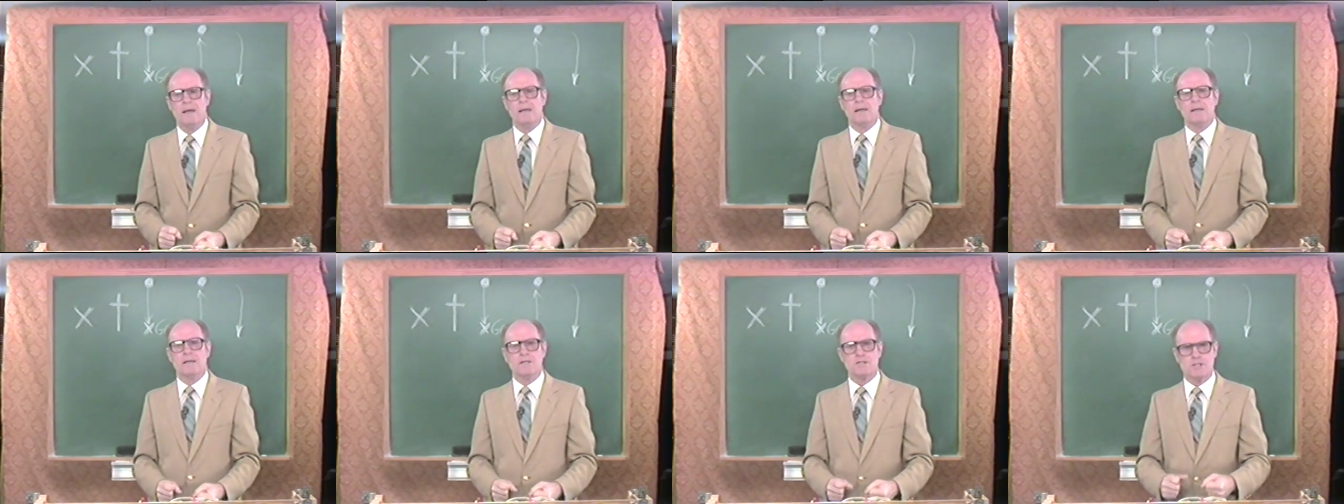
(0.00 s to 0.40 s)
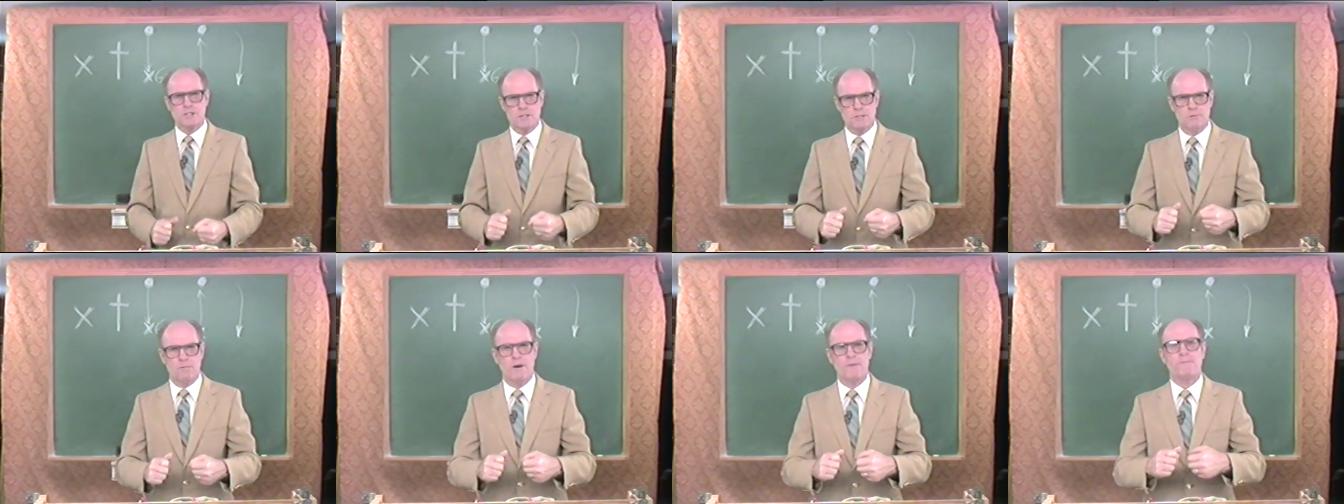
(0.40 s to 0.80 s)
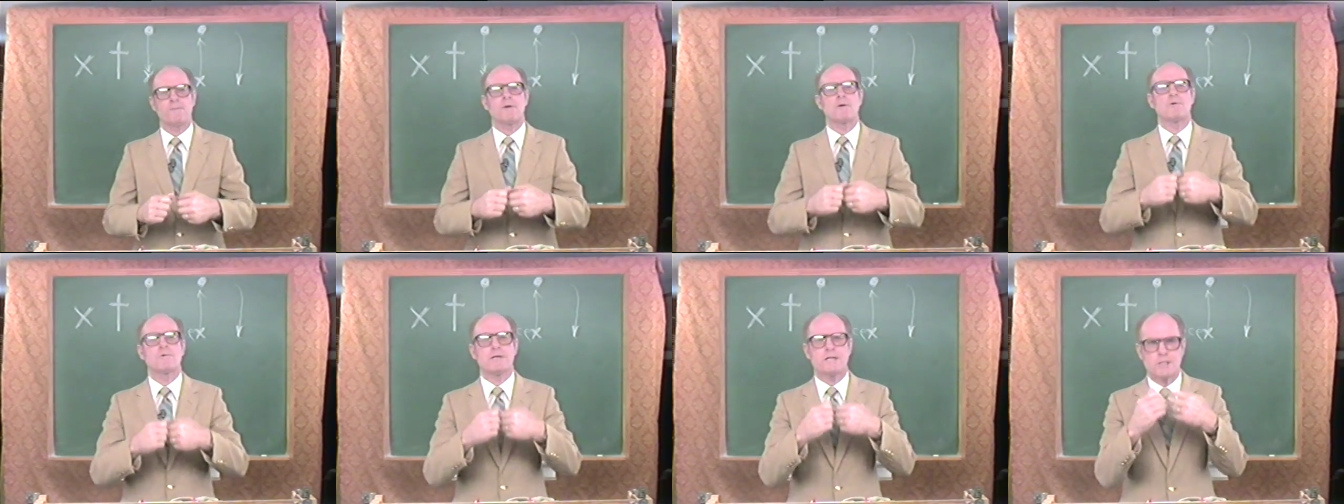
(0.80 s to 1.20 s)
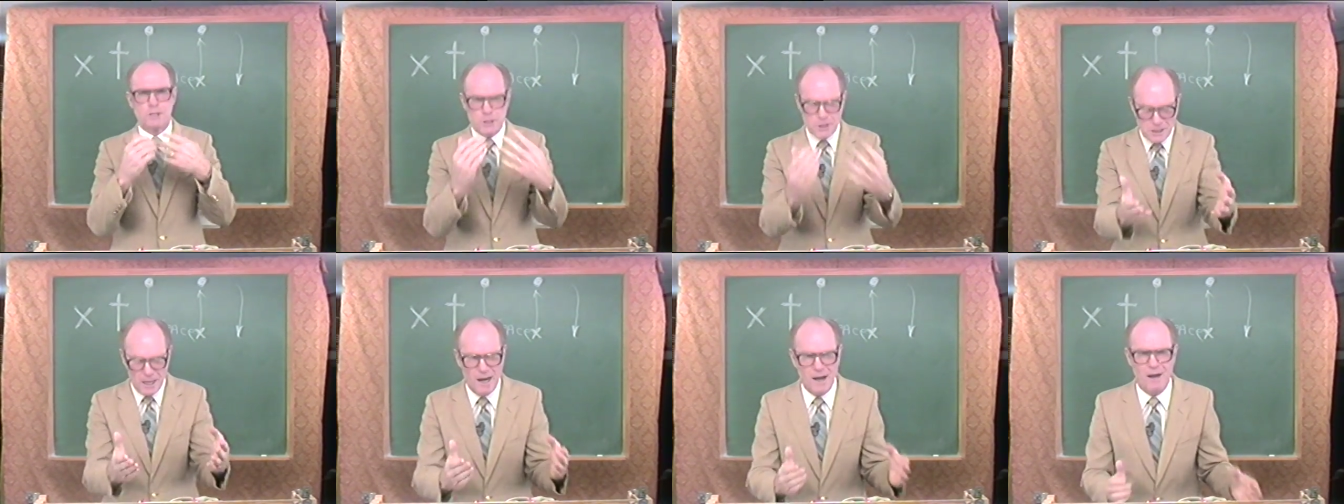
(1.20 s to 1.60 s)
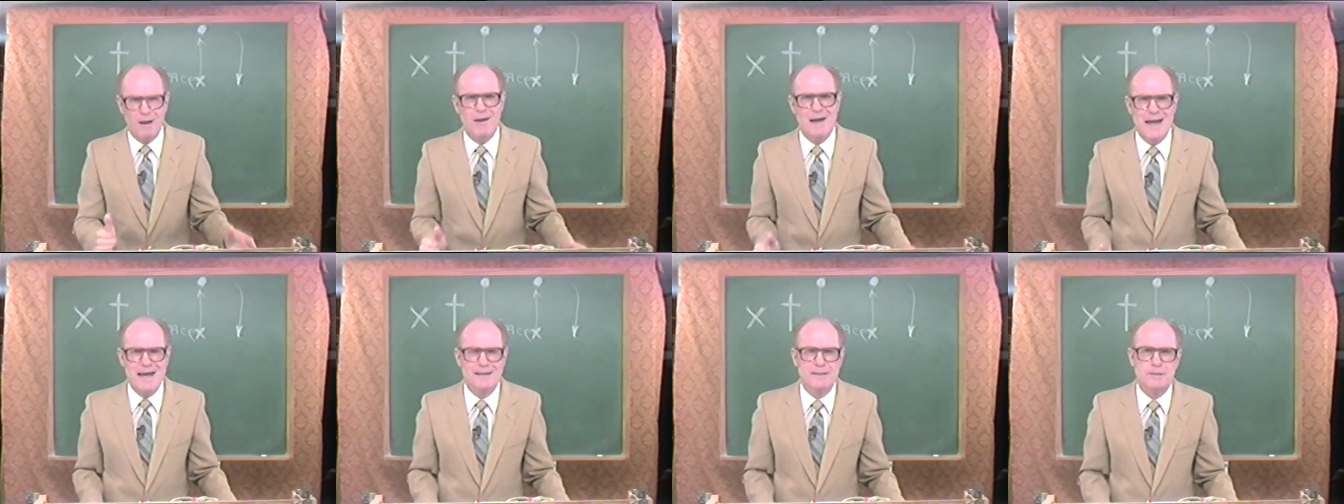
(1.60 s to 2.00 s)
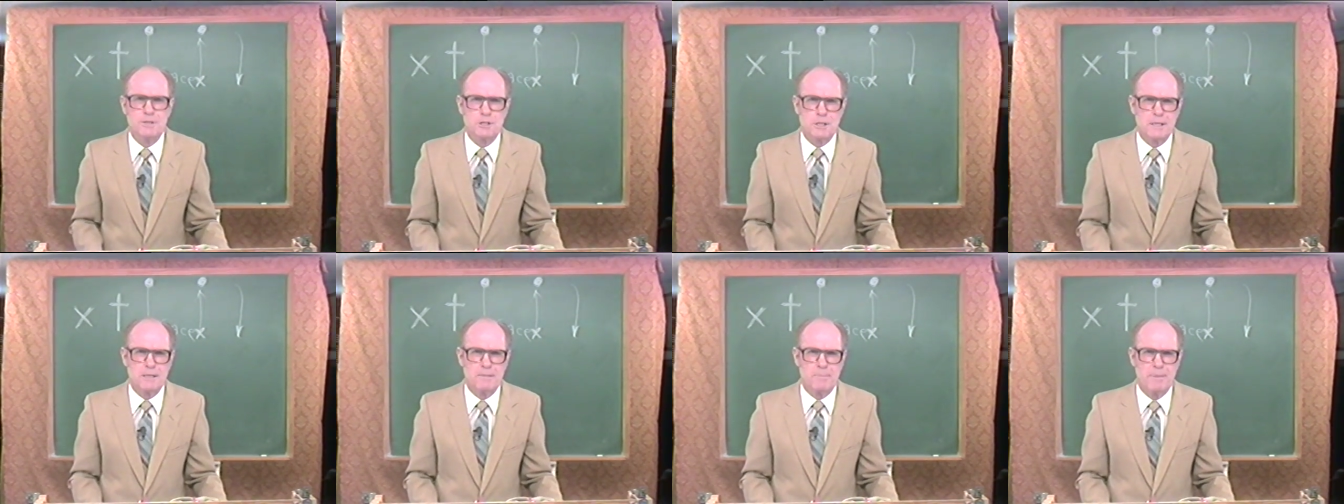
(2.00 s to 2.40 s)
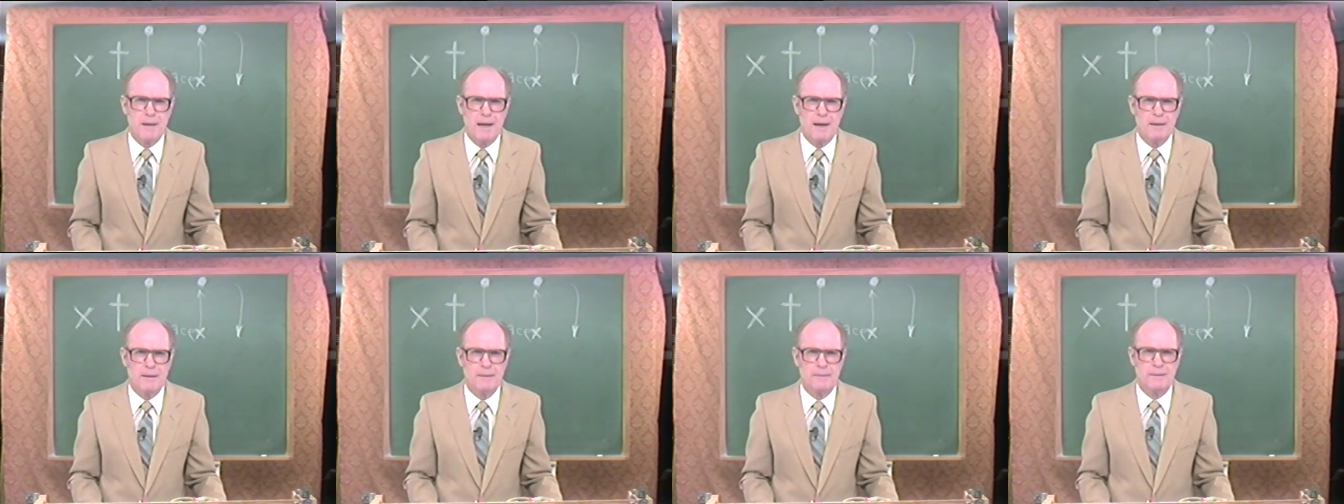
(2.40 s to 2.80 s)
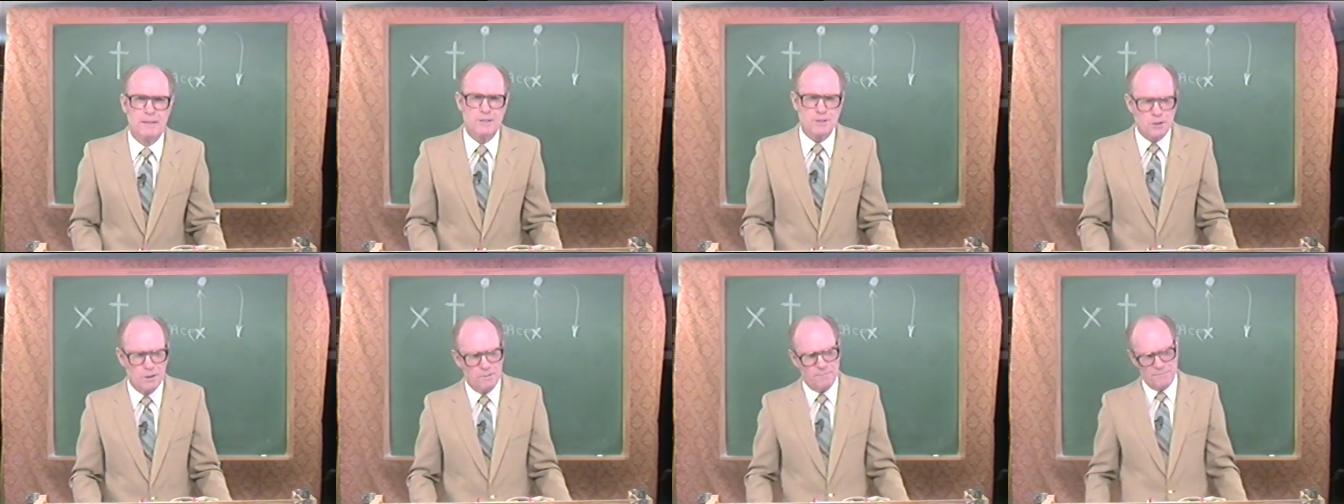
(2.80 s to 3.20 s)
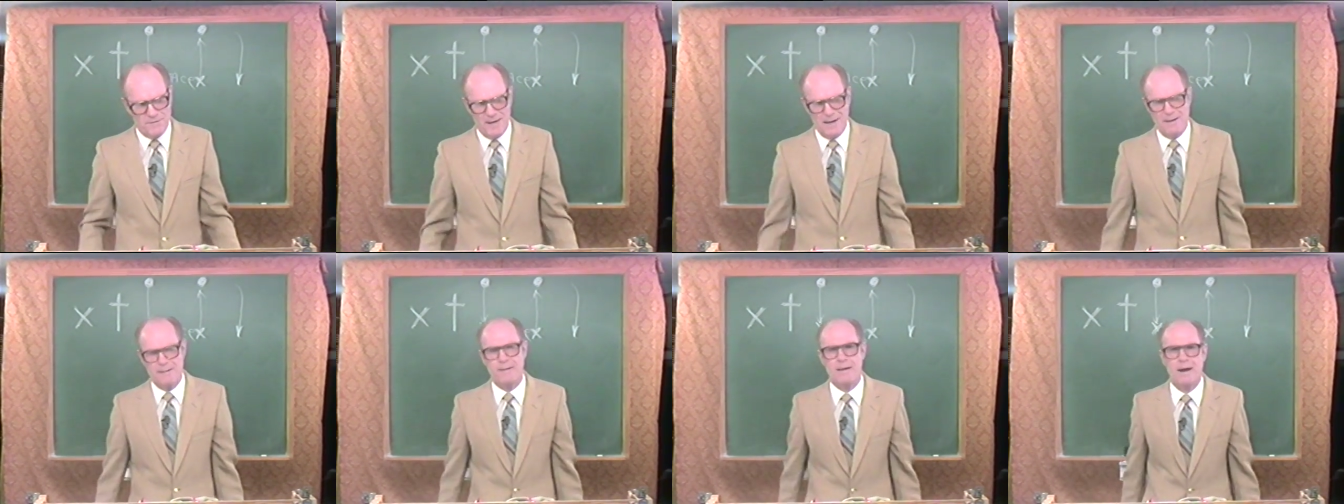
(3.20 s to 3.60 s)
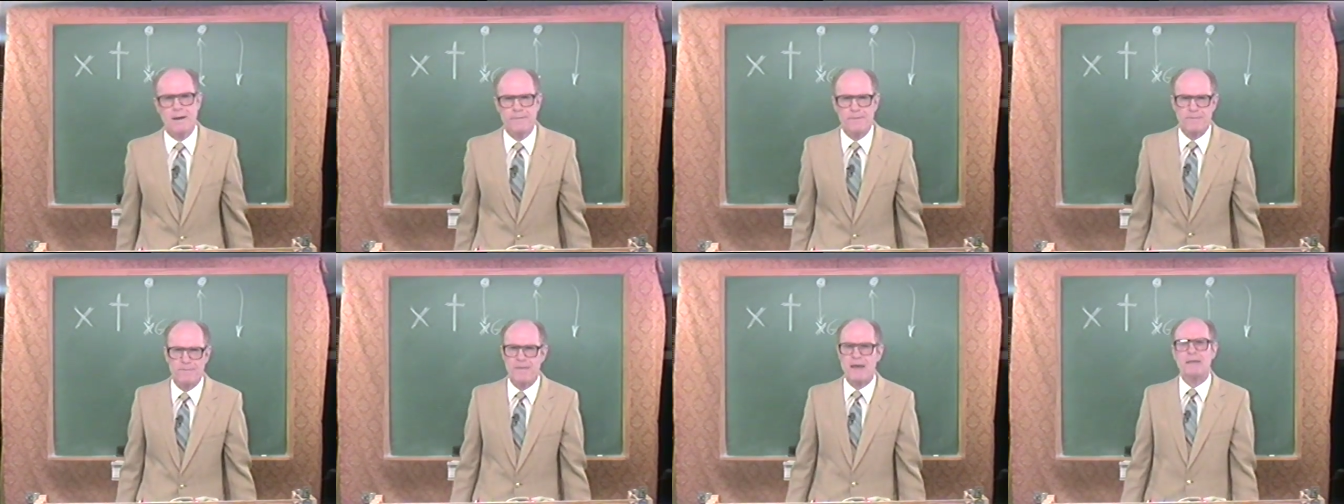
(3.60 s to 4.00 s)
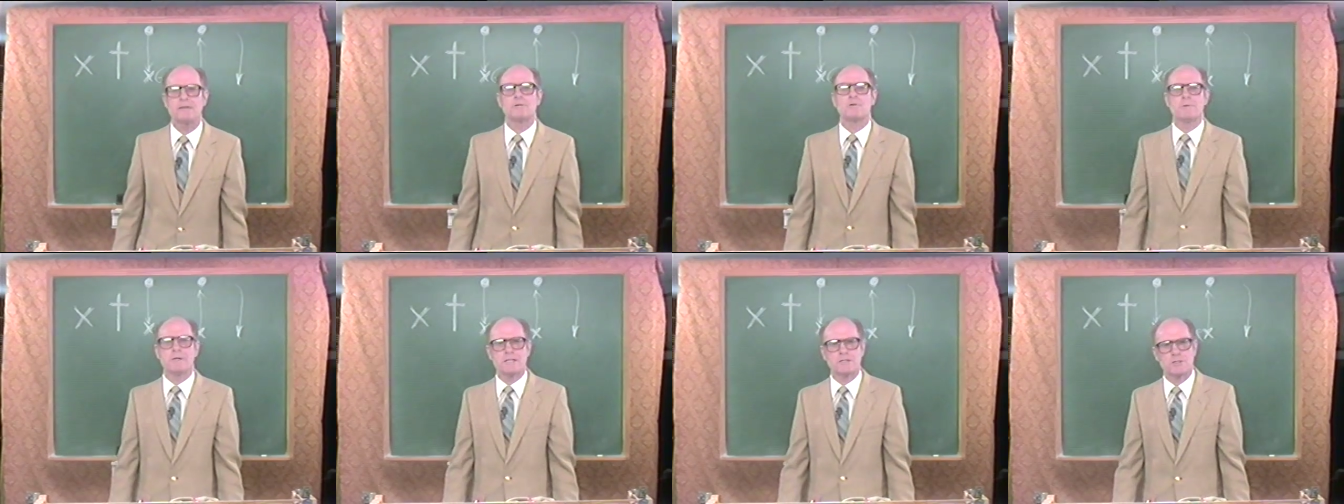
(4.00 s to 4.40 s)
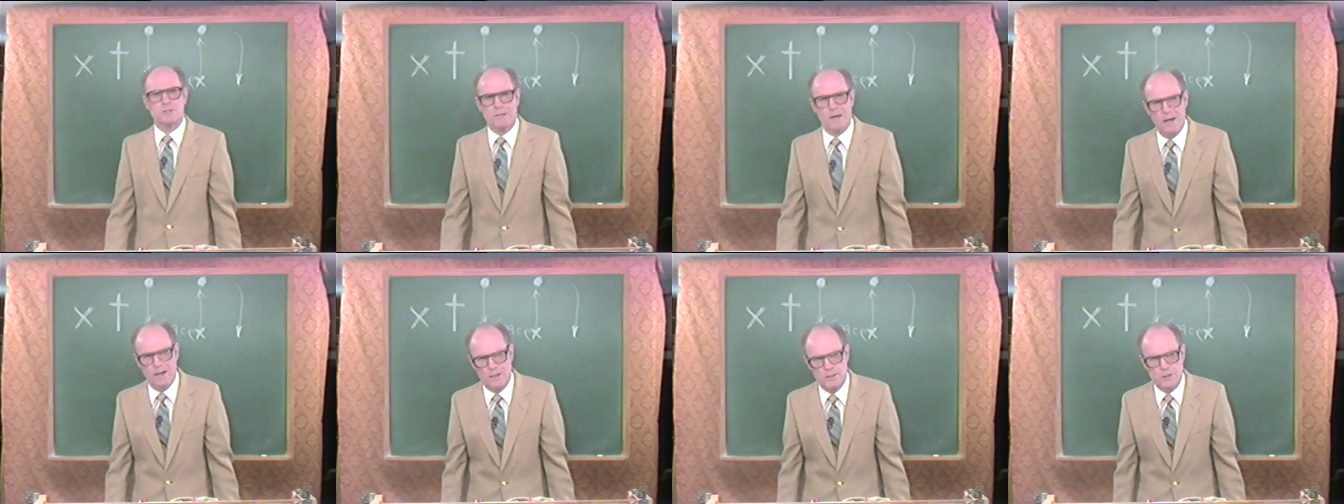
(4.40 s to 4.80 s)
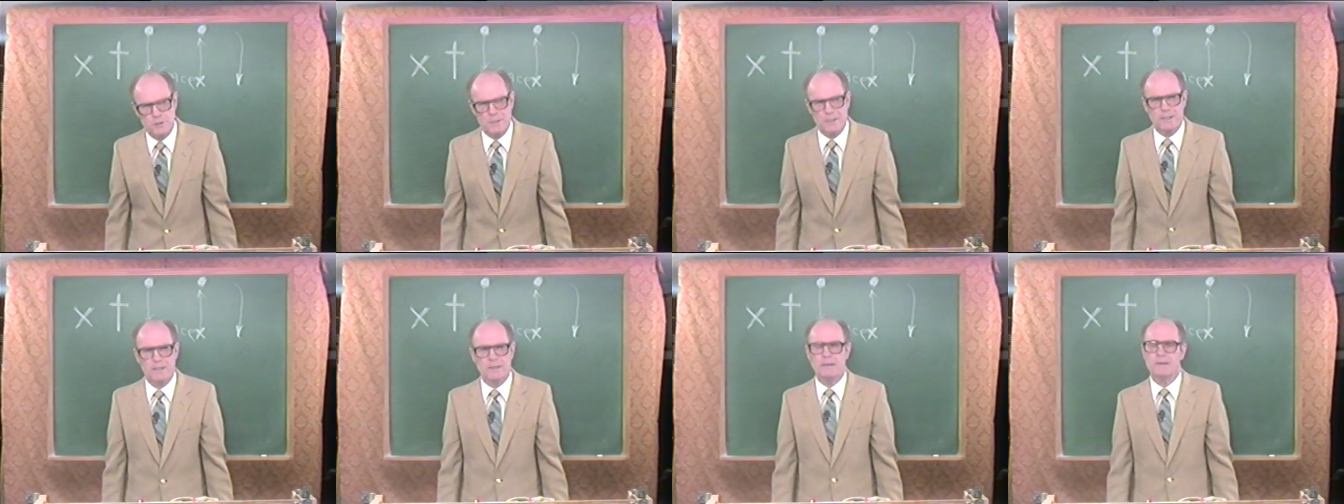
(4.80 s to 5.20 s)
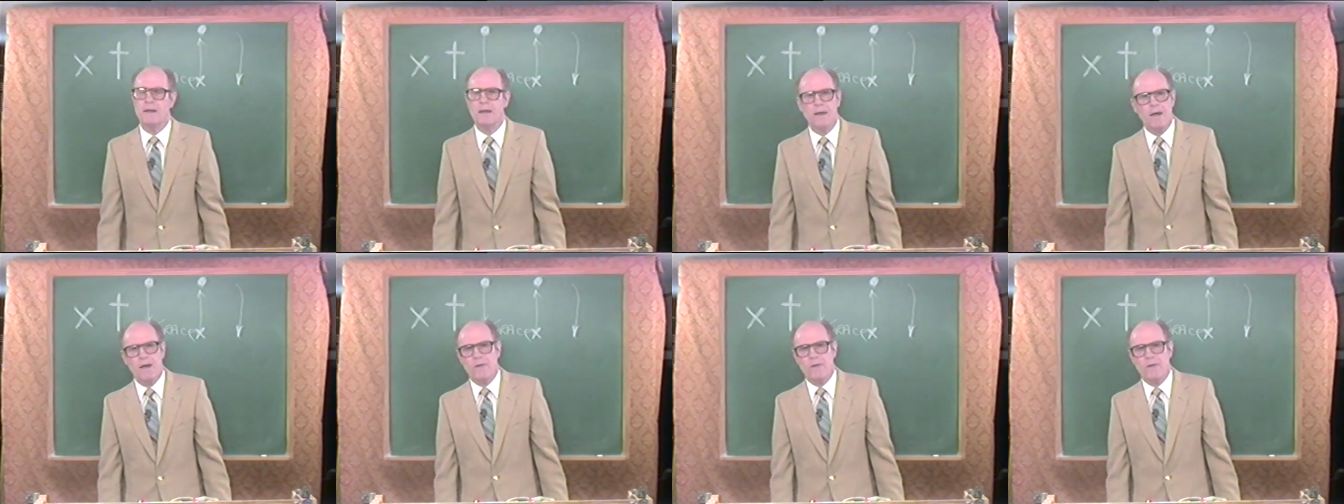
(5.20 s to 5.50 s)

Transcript: listen to what the Greek scholar had to say about it, and they're going to find out that that Greek scholar said